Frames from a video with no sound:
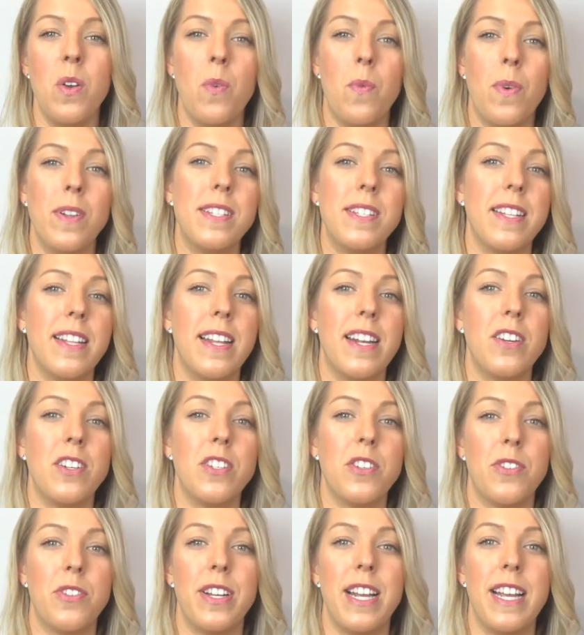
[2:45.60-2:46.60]
Once the letter
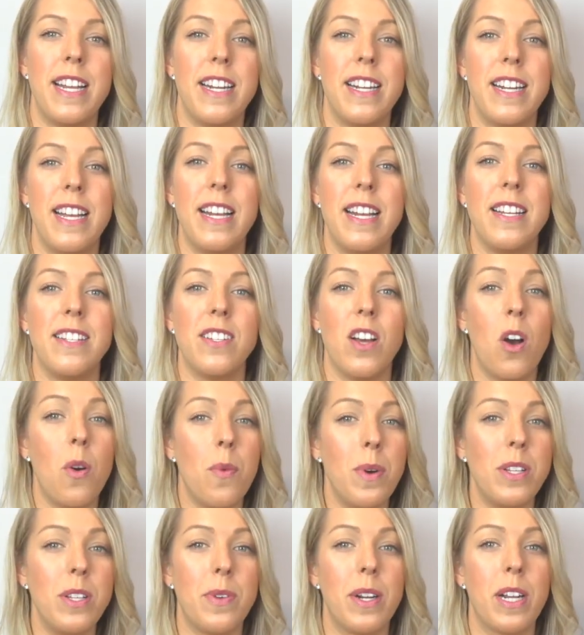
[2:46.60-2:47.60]
is created, it is
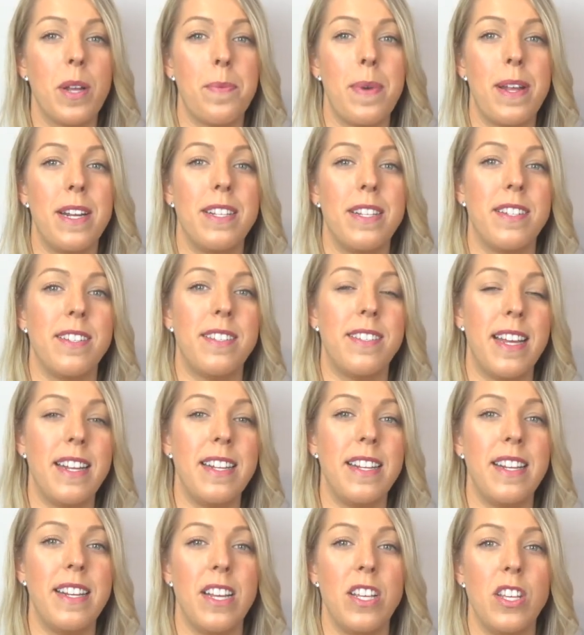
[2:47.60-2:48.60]
always recommended to
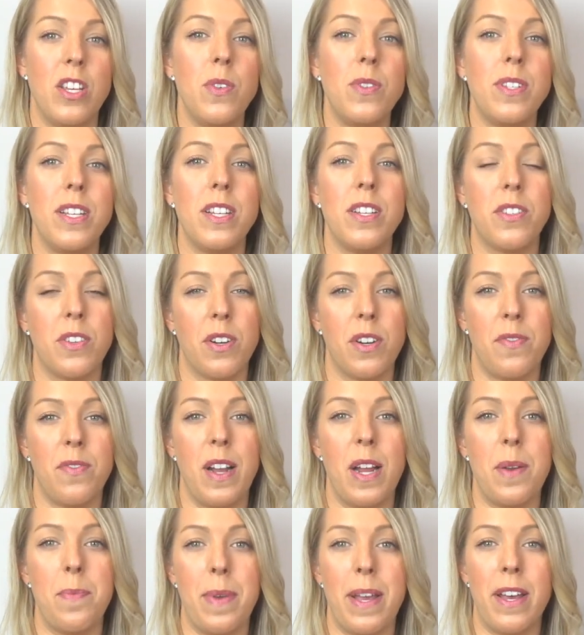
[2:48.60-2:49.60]
send it using
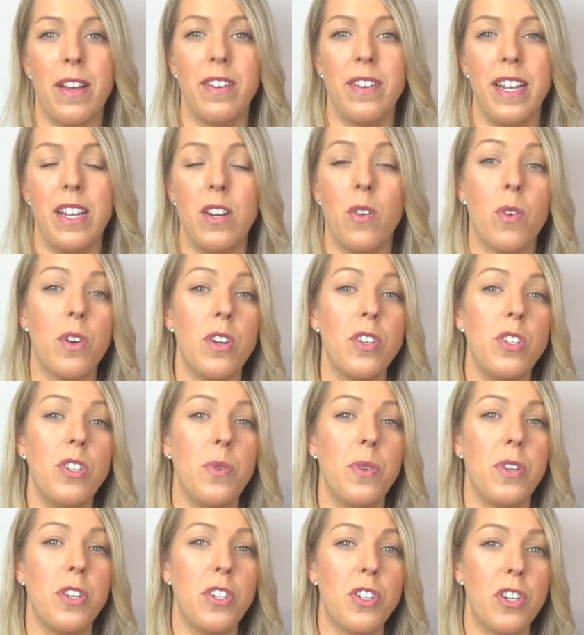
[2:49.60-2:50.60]
certified mail in order
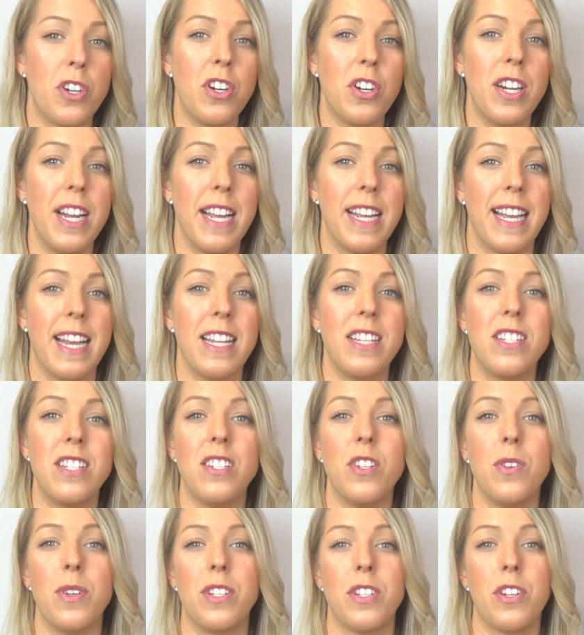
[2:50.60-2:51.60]
to ensure it gets
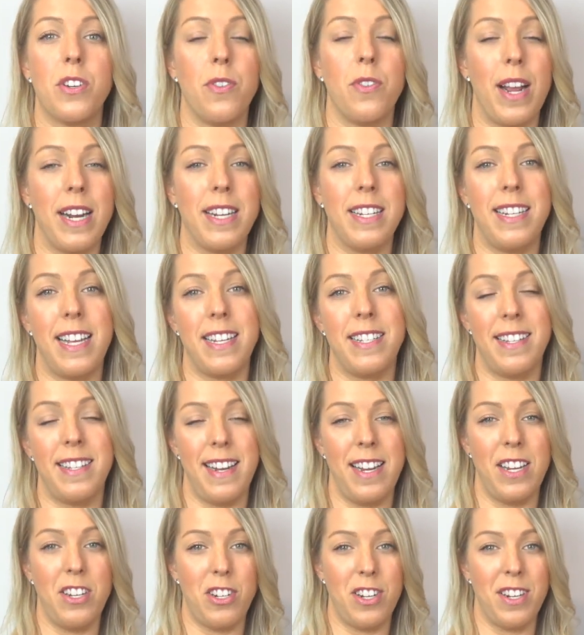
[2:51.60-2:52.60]
to its correct
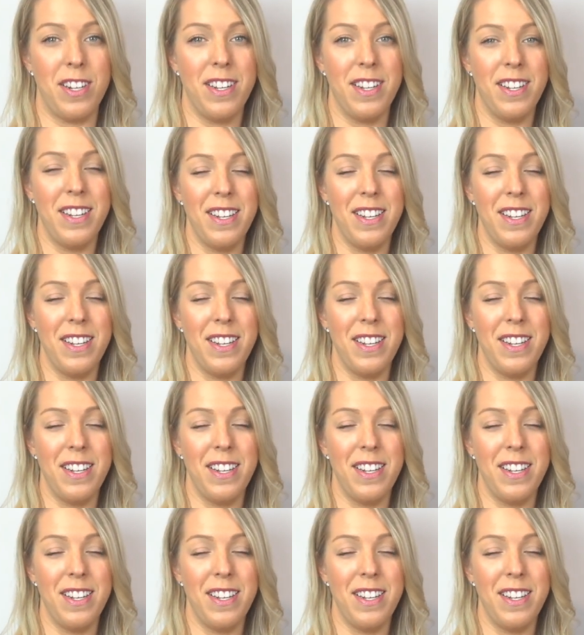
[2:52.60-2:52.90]
destination.